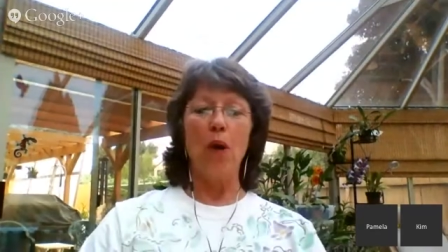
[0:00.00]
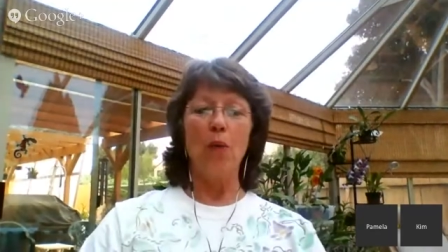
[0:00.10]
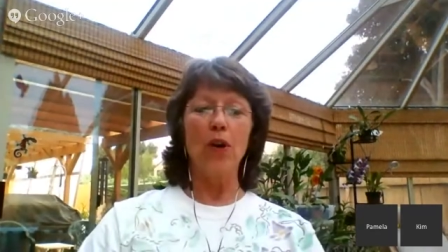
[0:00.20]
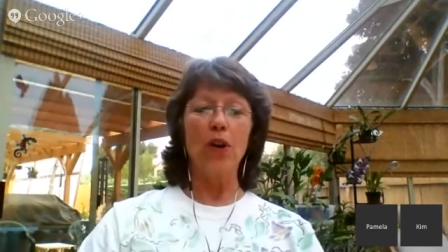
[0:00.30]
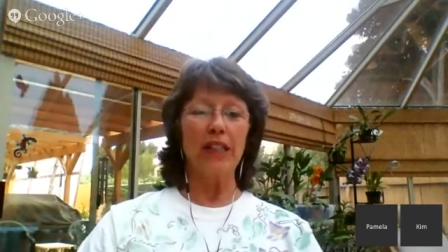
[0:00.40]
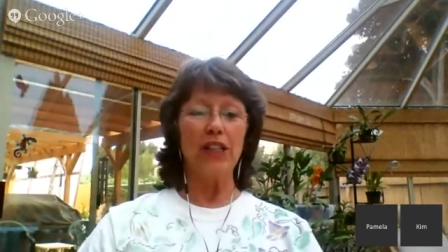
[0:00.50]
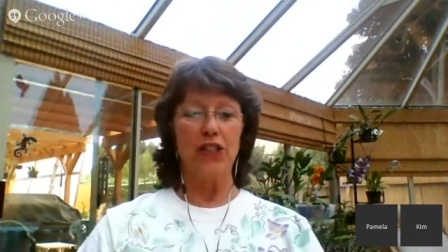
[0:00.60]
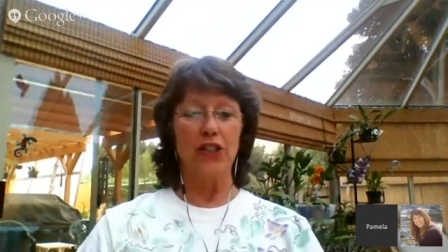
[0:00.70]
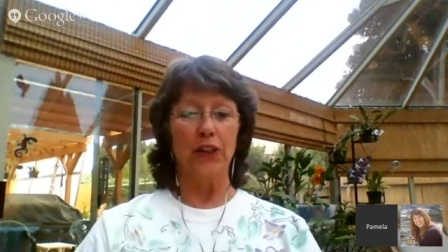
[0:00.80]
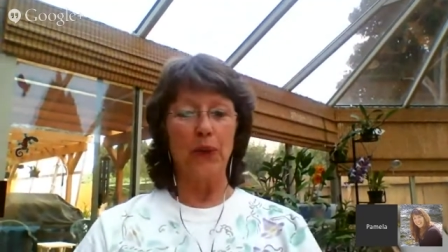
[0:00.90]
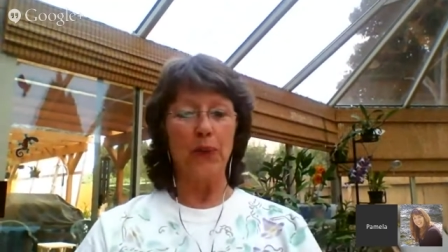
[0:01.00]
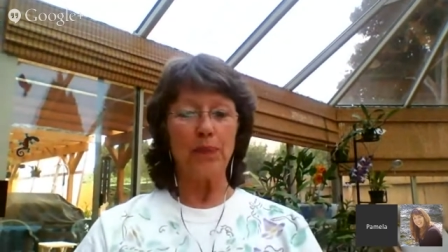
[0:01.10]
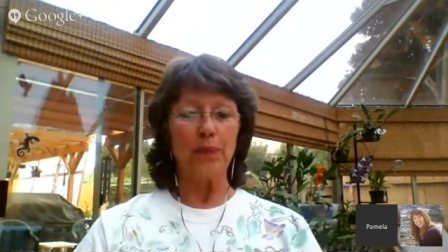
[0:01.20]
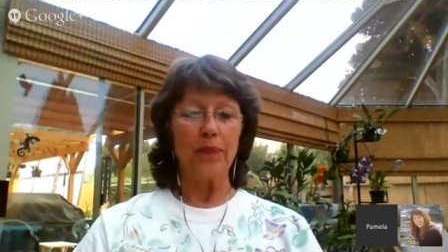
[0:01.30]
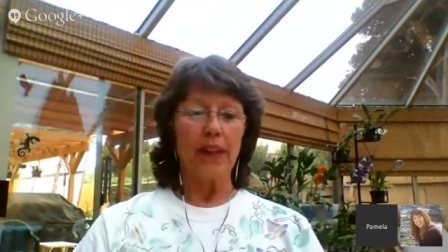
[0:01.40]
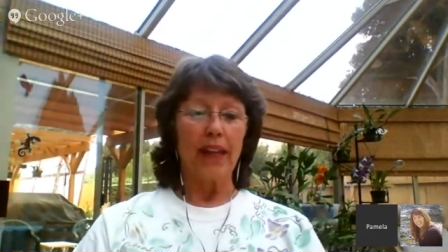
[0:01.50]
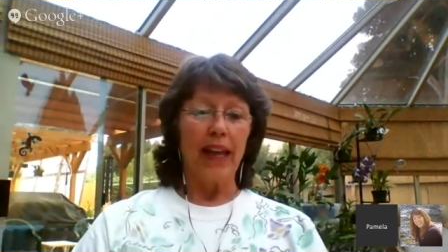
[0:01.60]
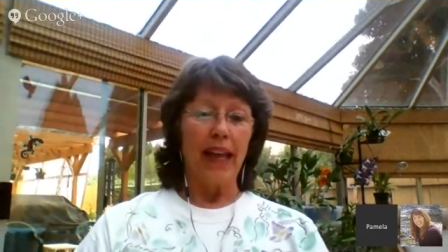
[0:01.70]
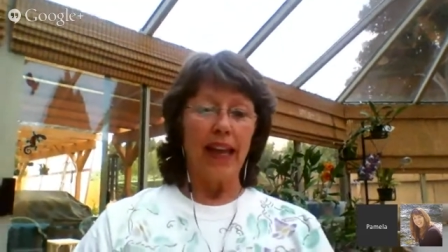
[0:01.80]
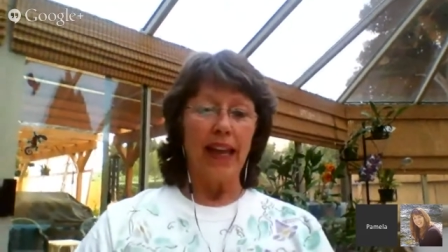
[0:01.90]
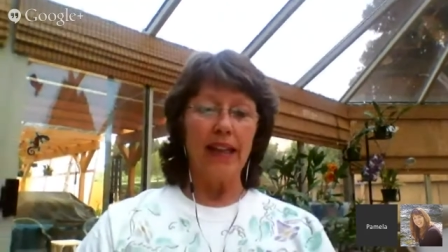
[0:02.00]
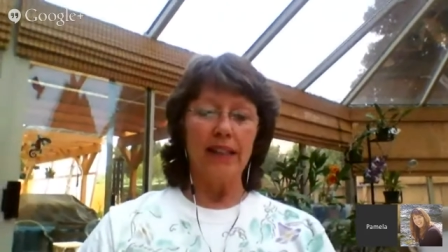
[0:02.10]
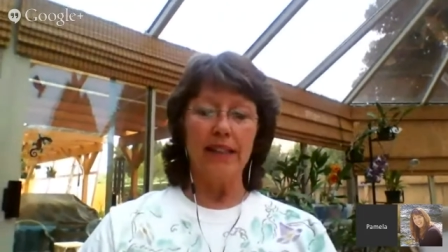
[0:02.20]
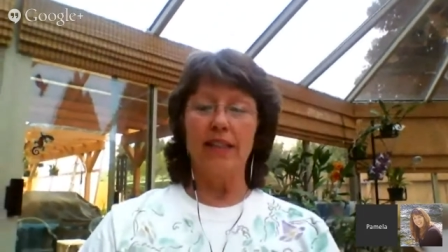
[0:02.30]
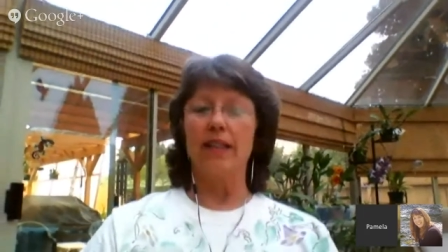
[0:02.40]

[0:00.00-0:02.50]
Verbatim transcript: we're going to do is